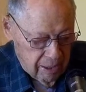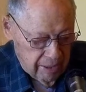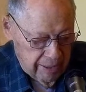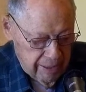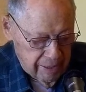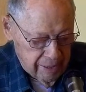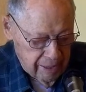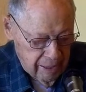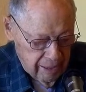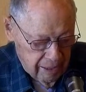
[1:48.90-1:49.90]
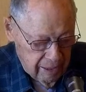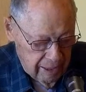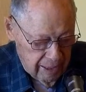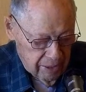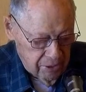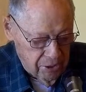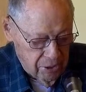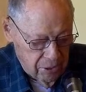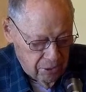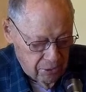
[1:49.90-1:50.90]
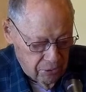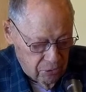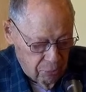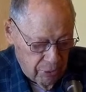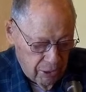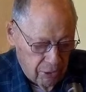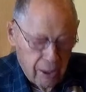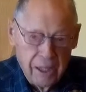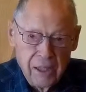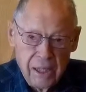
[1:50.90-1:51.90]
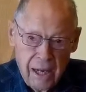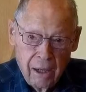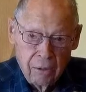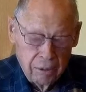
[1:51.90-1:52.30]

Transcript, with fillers: This is to bring Christ down.